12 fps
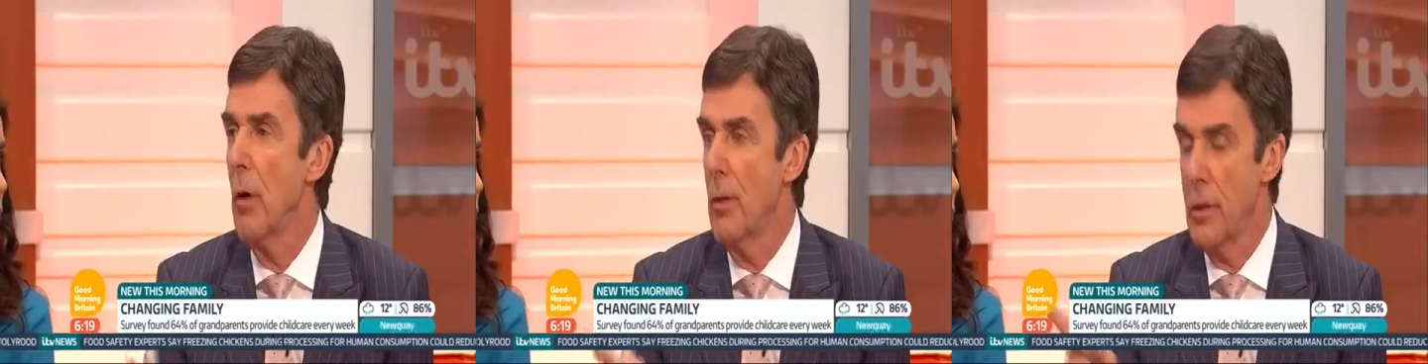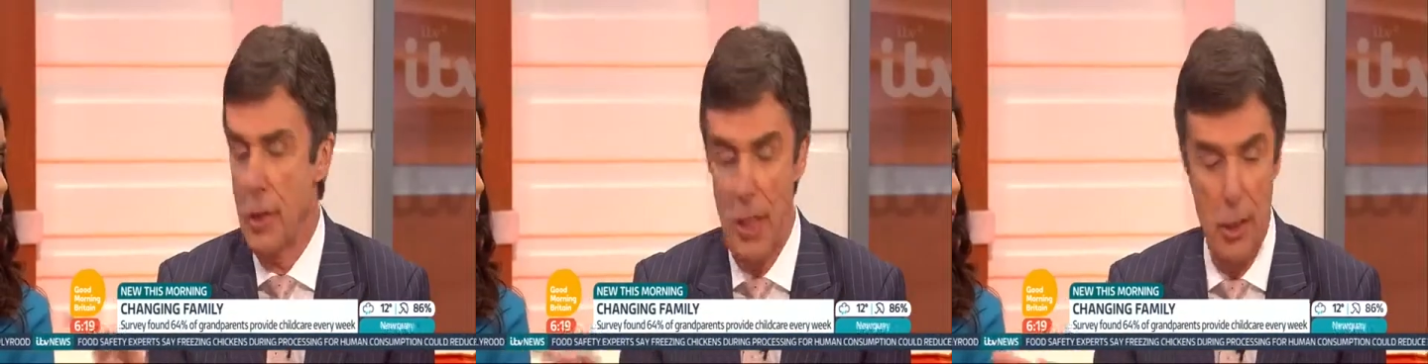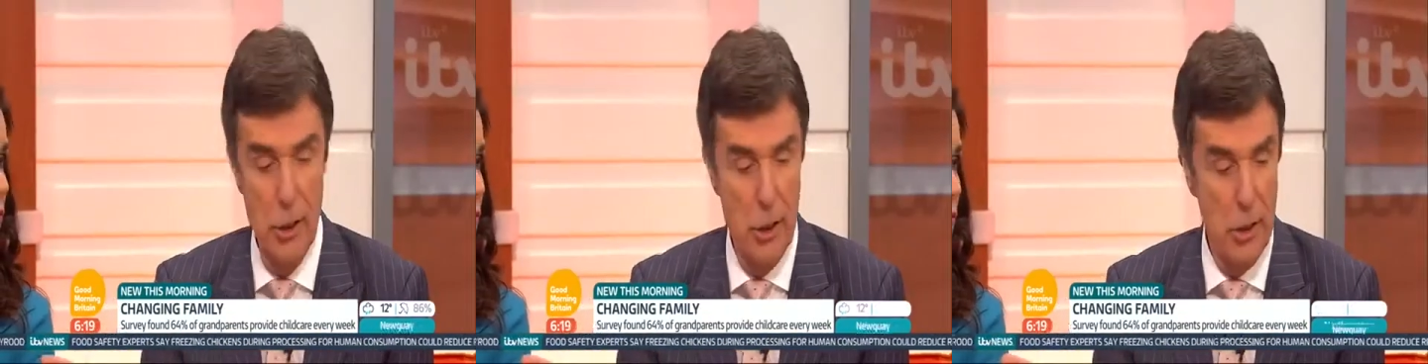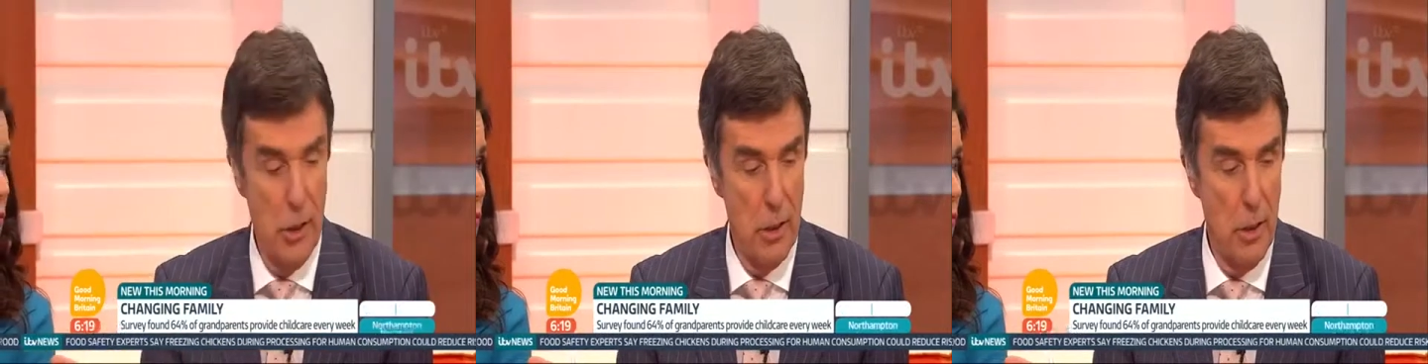of the challenges
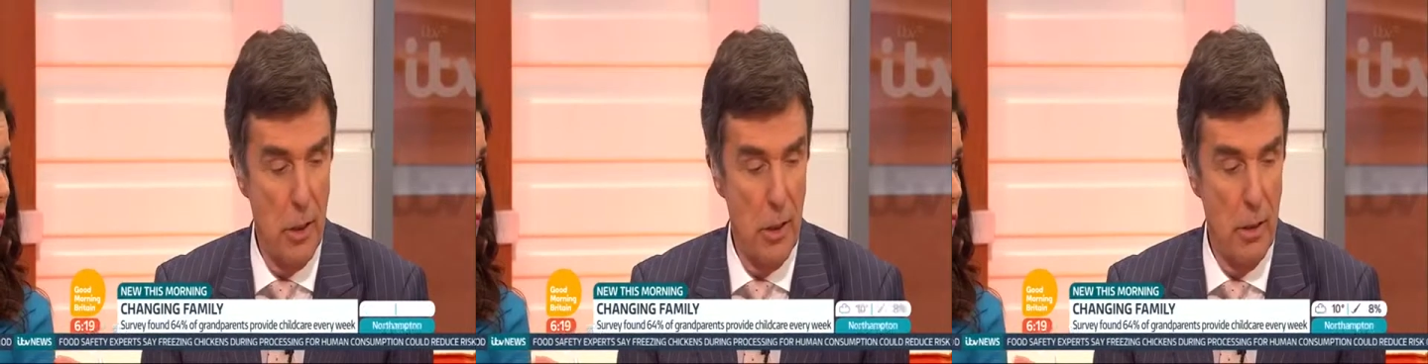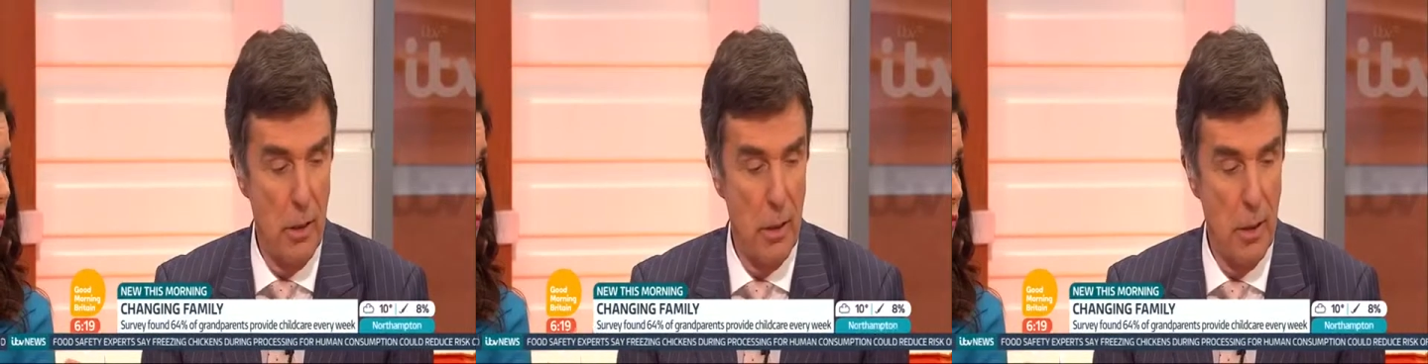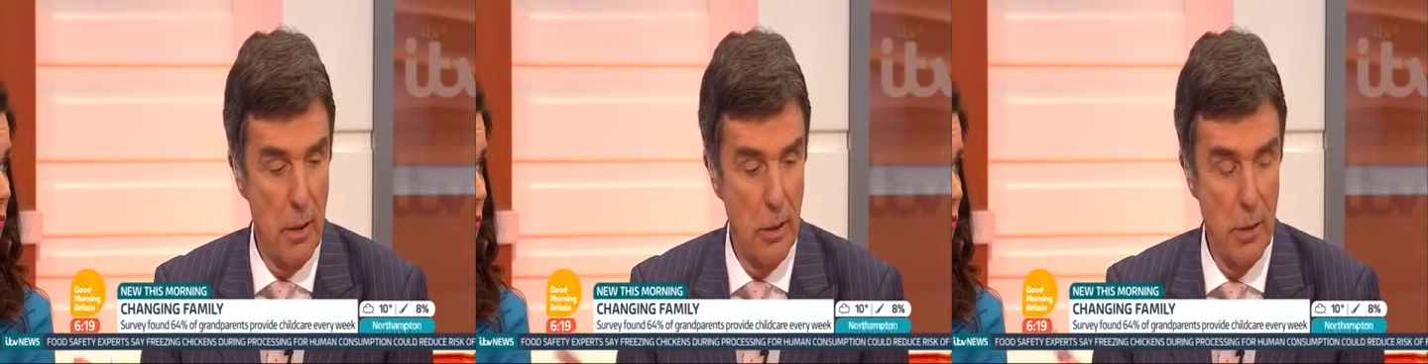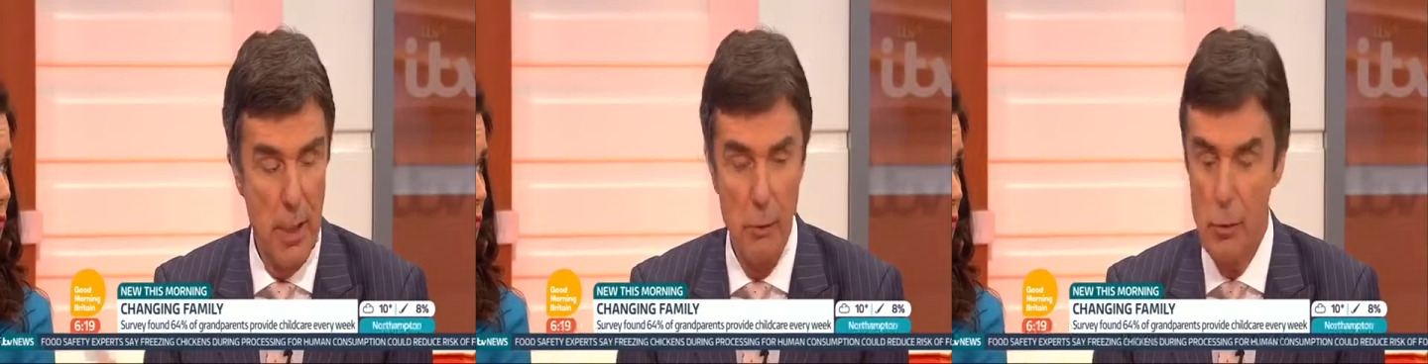that
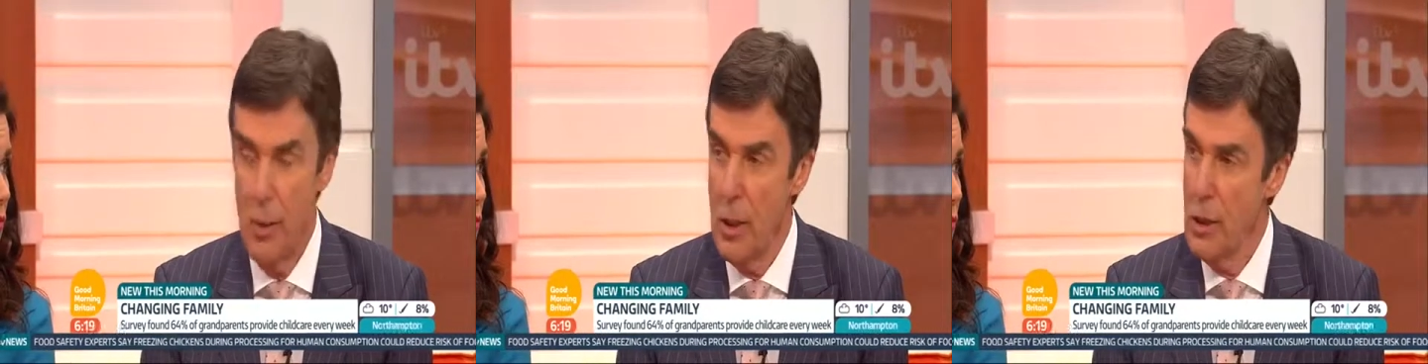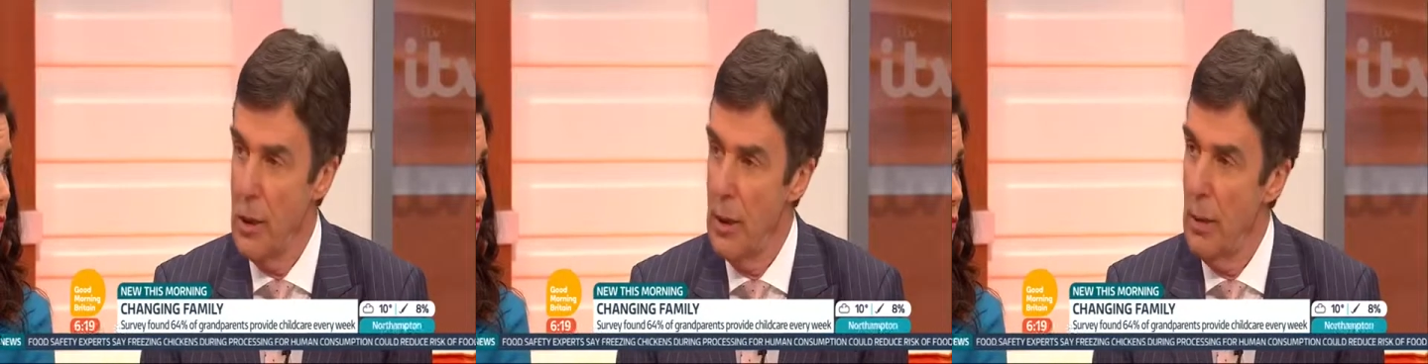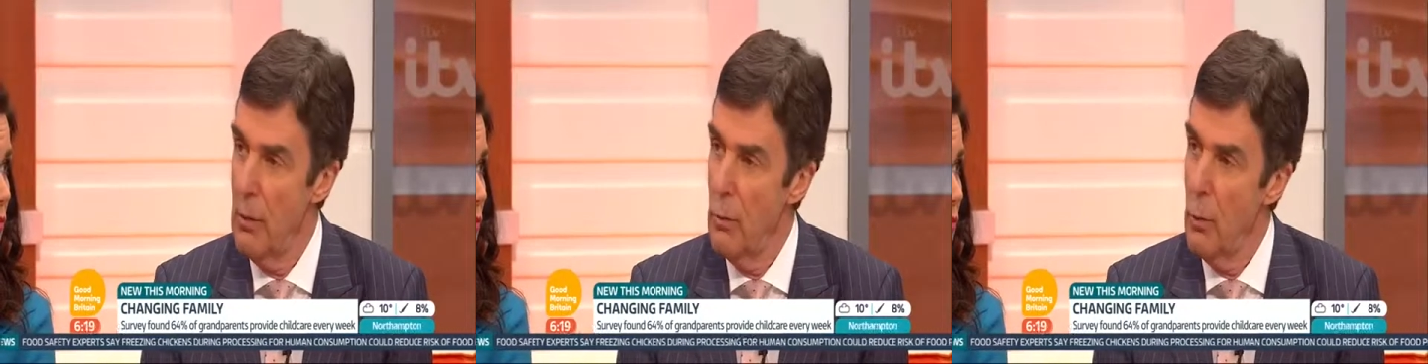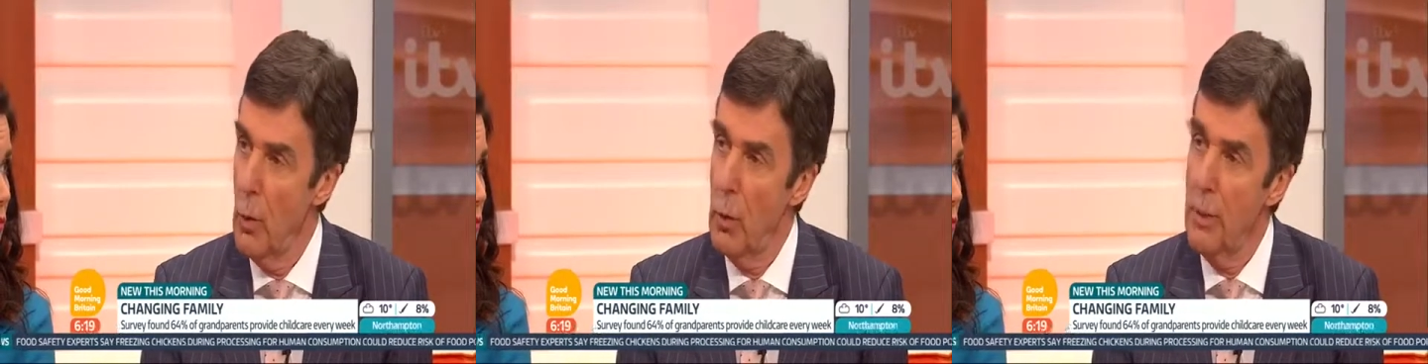Susanna was mentioning
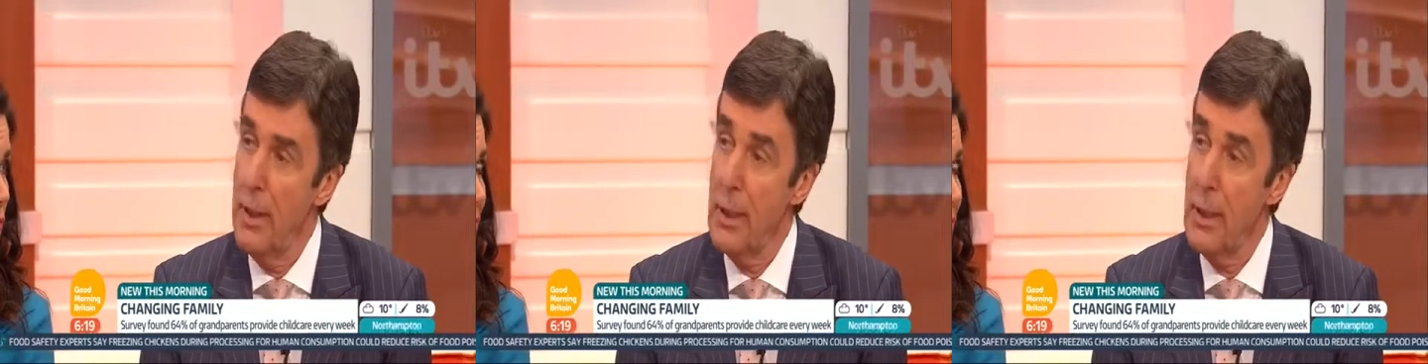will be, in